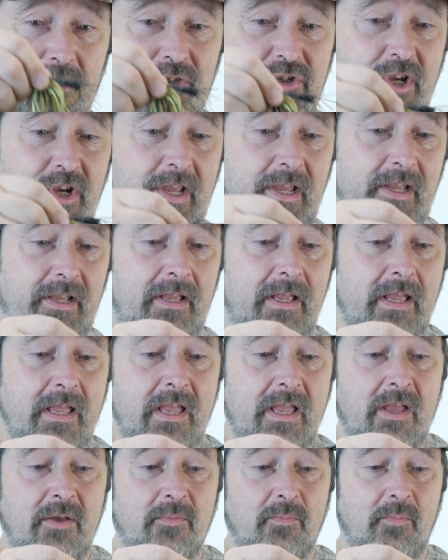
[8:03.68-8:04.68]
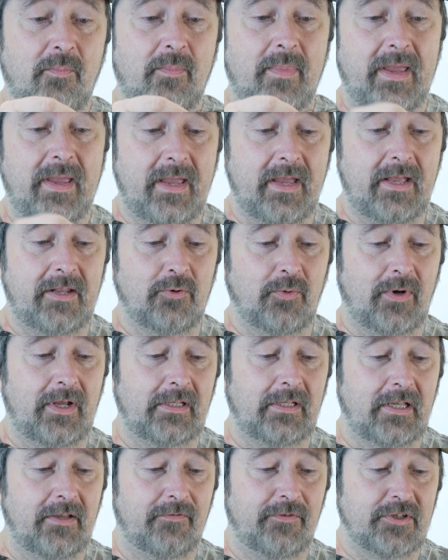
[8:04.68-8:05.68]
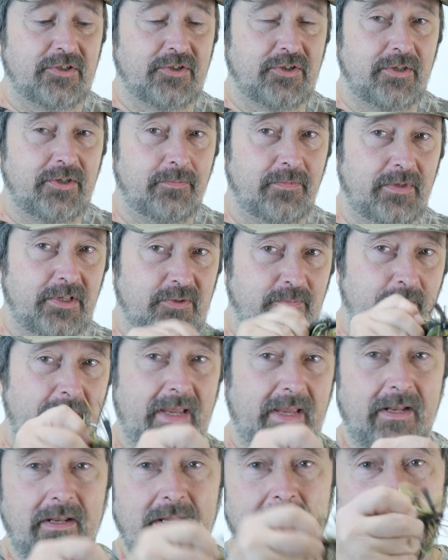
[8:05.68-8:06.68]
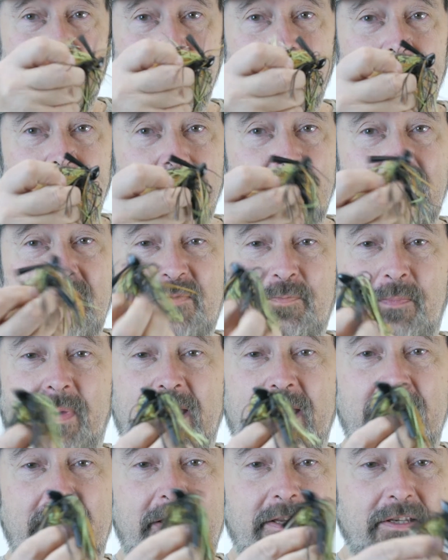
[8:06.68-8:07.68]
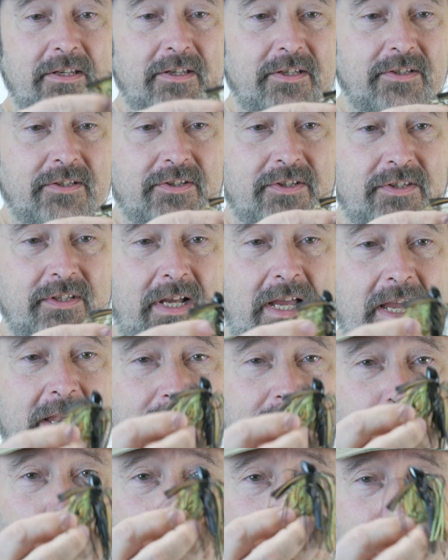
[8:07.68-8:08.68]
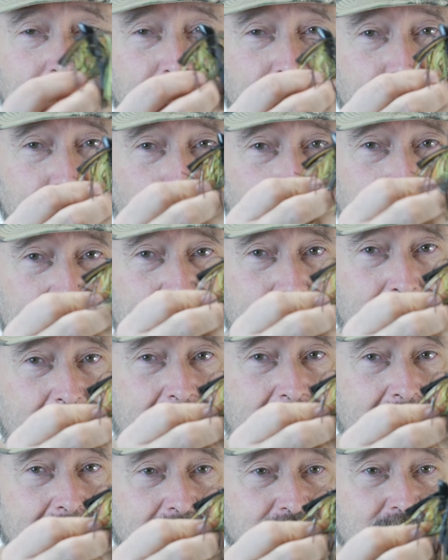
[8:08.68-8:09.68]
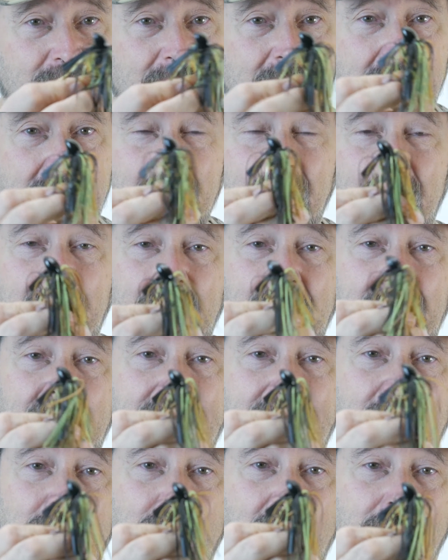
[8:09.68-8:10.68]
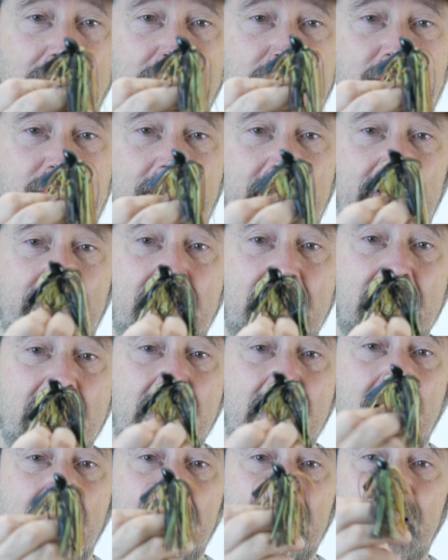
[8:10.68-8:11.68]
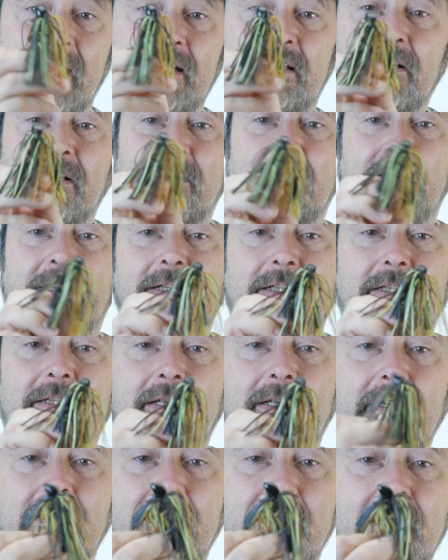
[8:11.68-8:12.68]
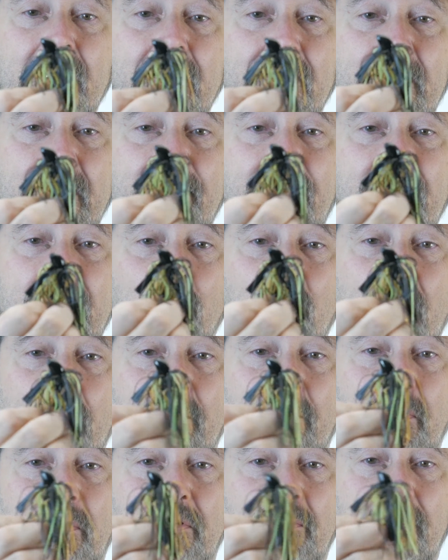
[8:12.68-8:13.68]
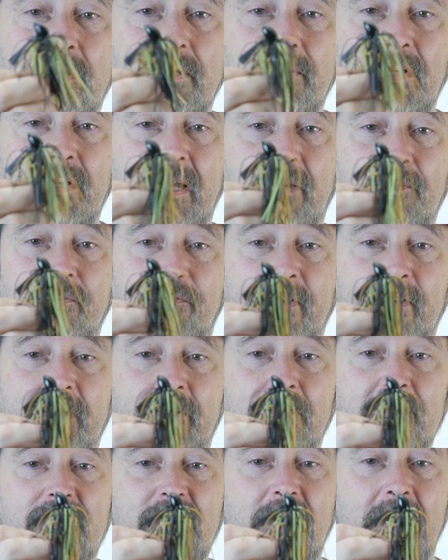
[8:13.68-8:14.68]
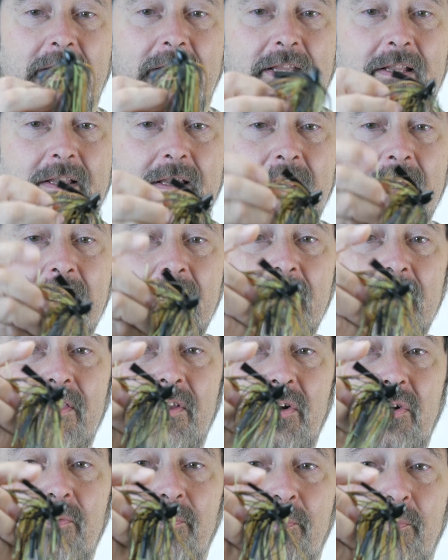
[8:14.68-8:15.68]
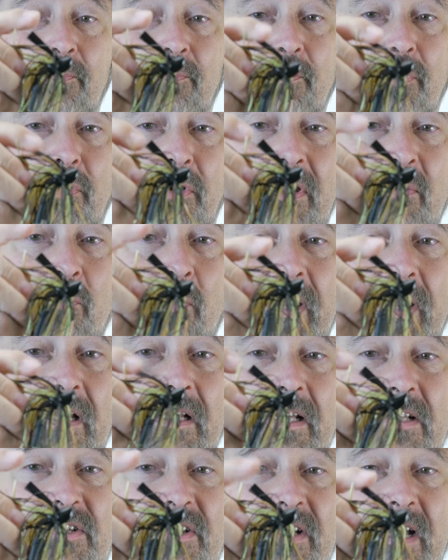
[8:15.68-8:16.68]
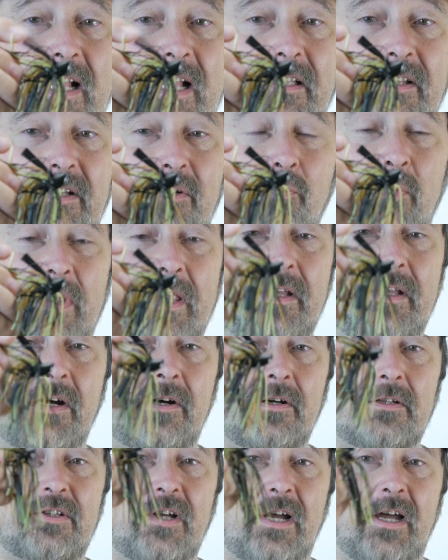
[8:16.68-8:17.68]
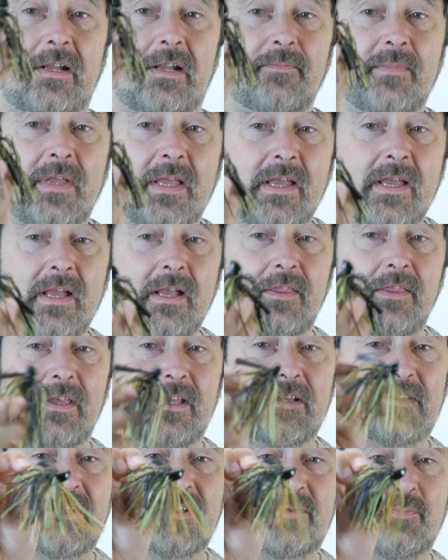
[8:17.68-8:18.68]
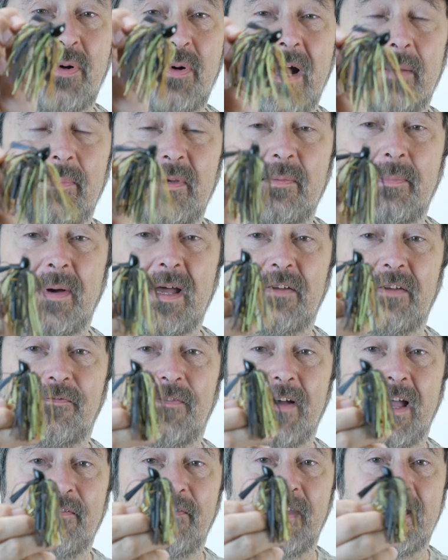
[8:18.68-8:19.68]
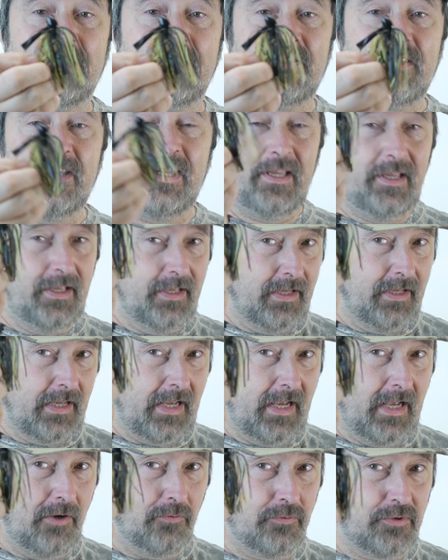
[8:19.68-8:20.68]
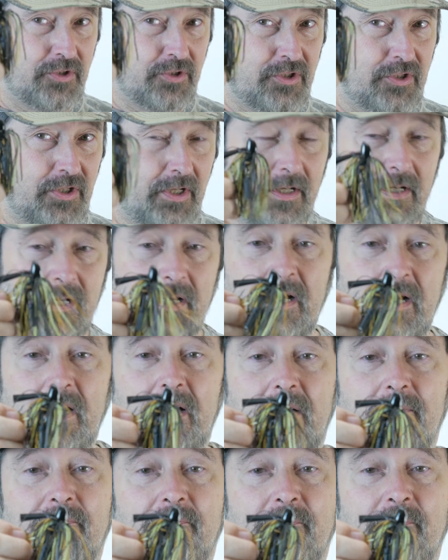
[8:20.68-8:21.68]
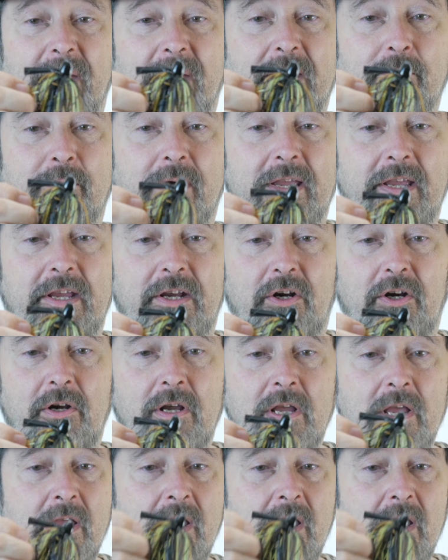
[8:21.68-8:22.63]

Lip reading: jig. Man, do I love this bait. This bait is, I have caught so many bass on a living rubber jig. I like the little living rubber fingers on it. They're pretty weedless. They got little weed guards on them. This is probably about a 5/8 ounce bait right here.